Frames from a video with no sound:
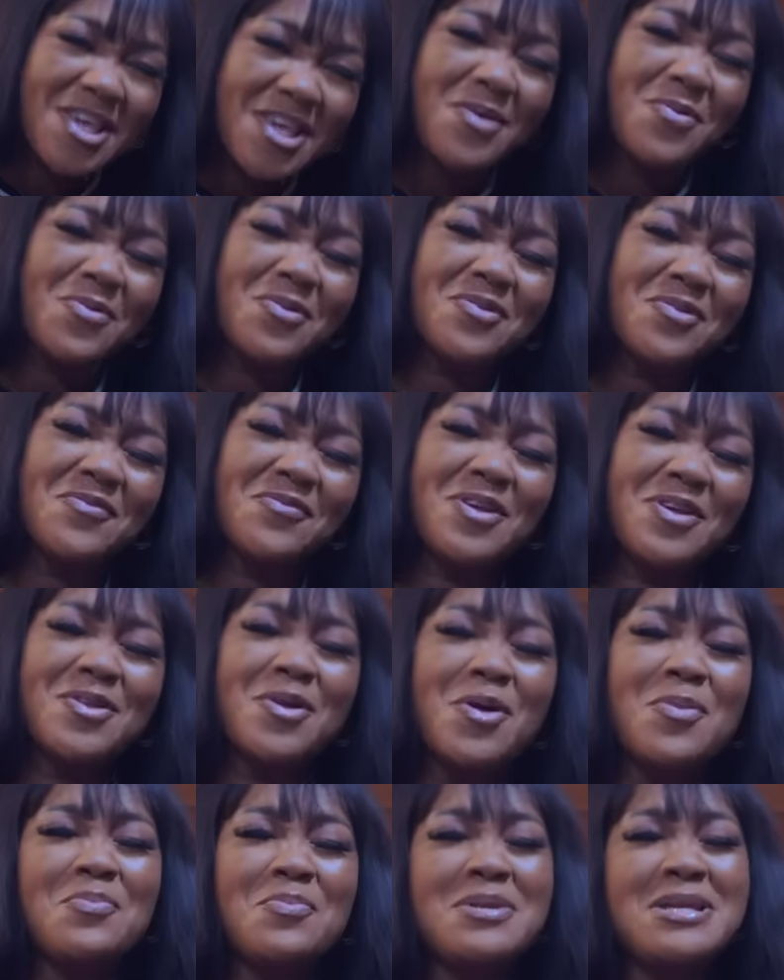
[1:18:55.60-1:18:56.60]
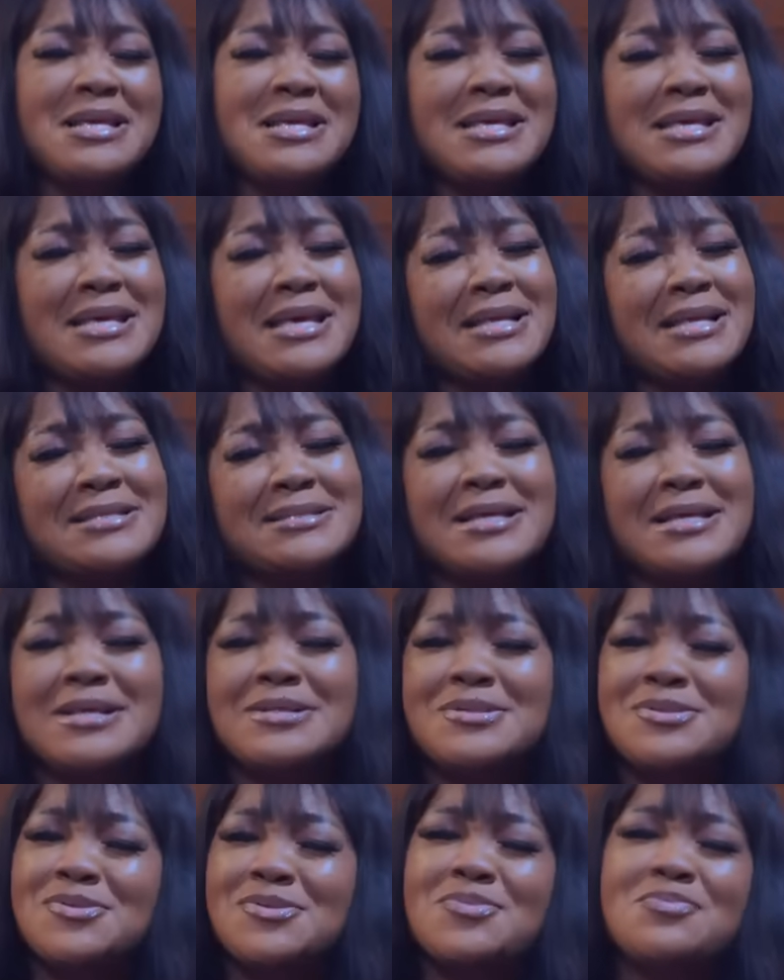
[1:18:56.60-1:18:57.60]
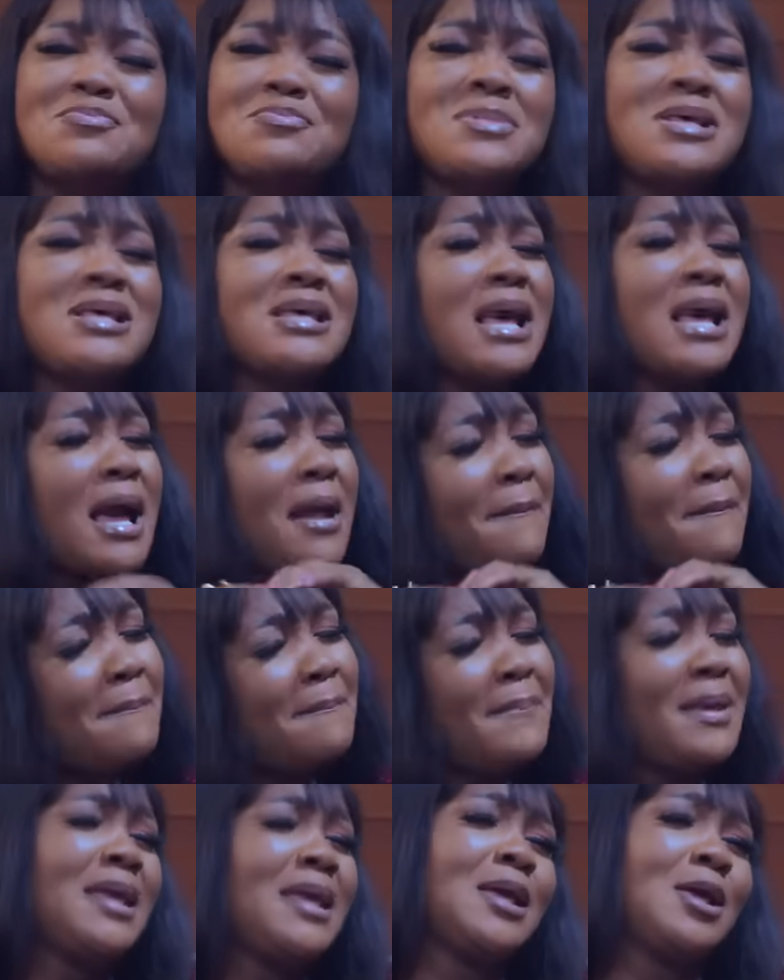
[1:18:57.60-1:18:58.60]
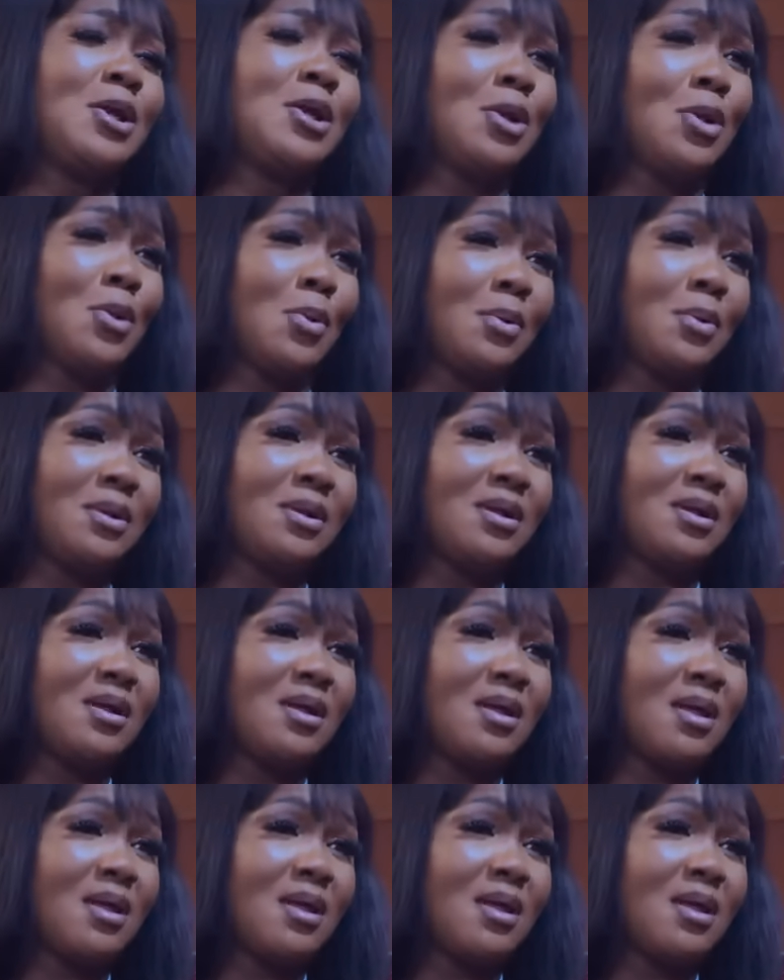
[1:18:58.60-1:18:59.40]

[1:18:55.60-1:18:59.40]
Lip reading: He will feel obligated to me and me alone.